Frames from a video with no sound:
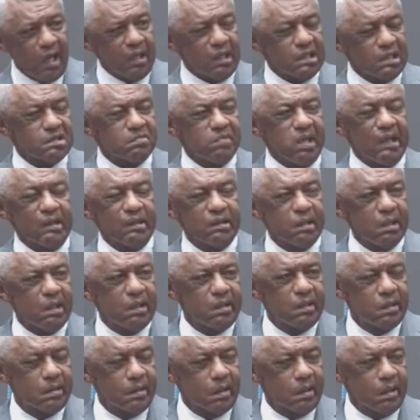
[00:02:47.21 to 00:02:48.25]
are
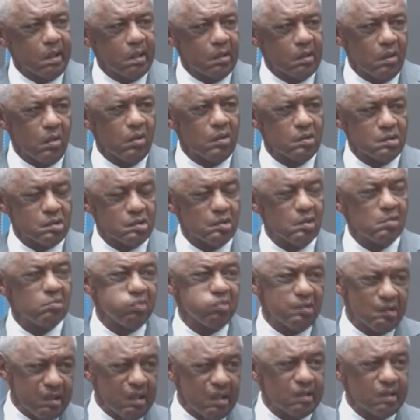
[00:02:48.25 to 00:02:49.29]
respected and also